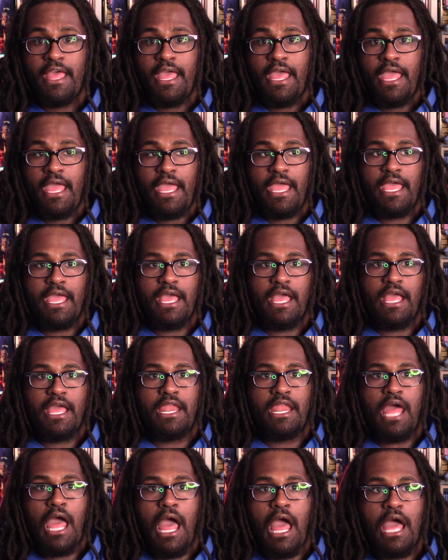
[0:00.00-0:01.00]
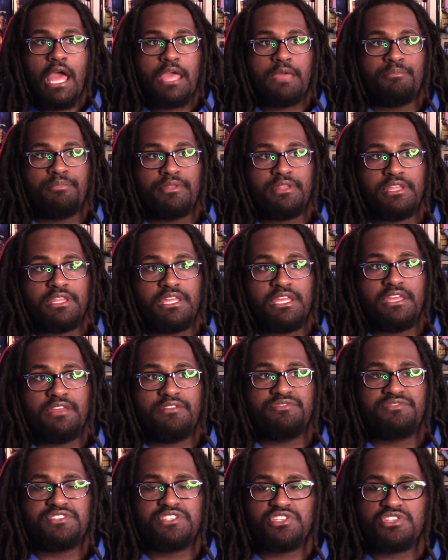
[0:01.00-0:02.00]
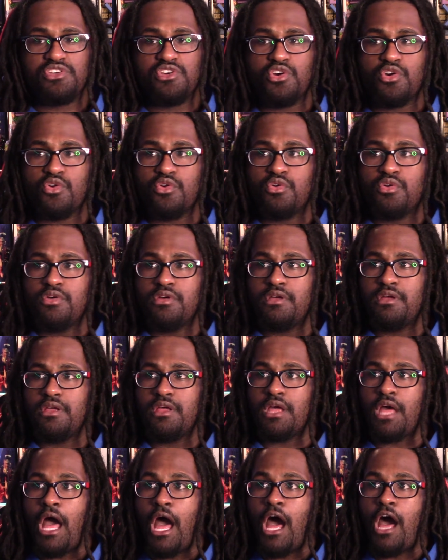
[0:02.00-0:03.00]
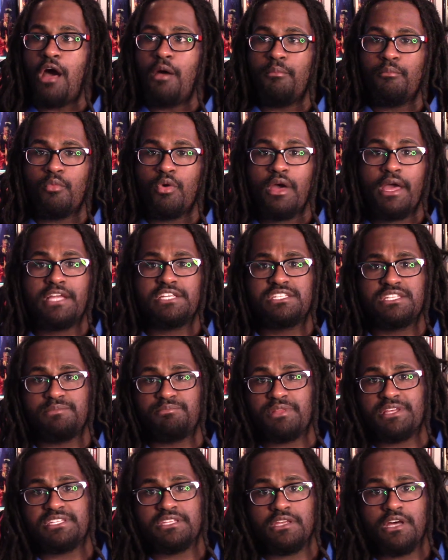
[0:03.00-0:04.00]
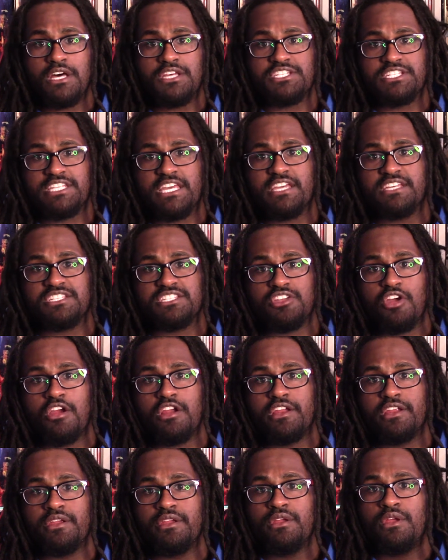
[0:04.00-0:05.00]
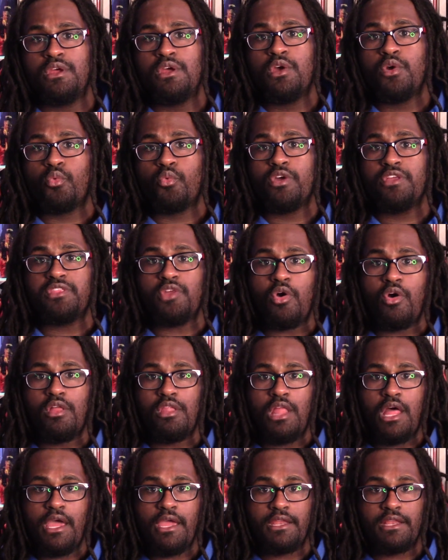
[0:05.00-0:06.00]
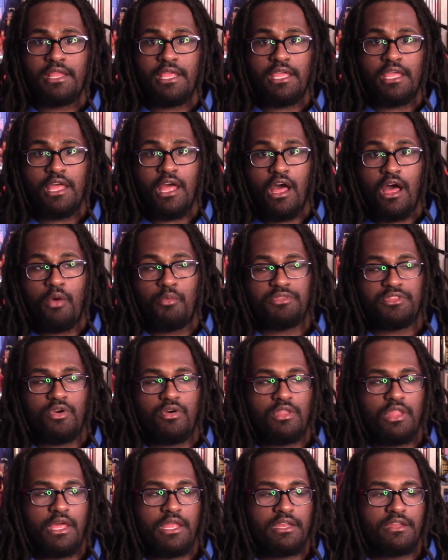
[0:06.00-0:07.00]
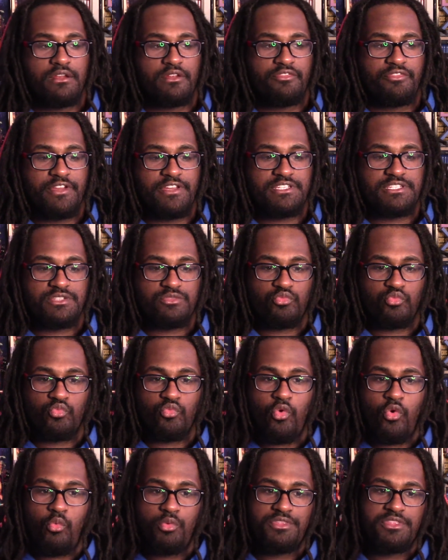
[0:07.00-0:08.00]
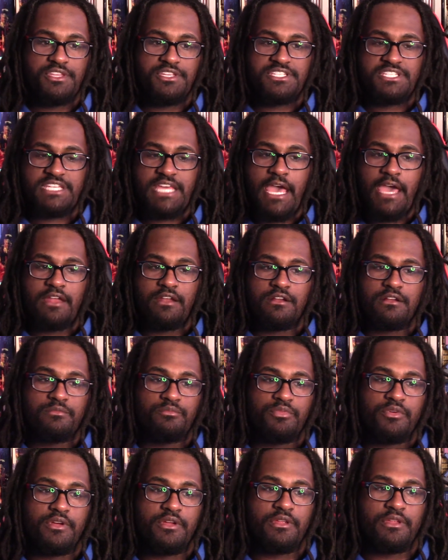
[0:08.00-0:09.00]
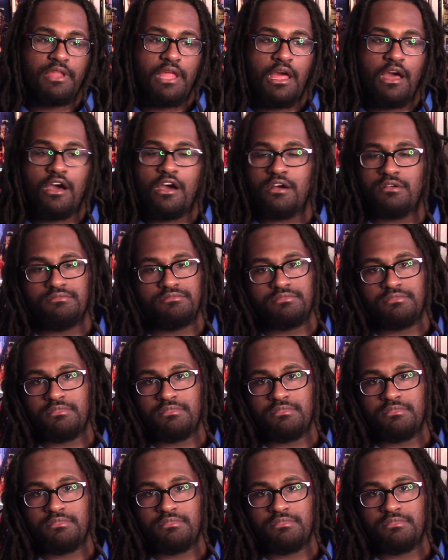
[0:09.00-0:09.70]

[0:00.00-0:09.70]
And I believe too, Sega started with online, with the online interface with the Saturn, but I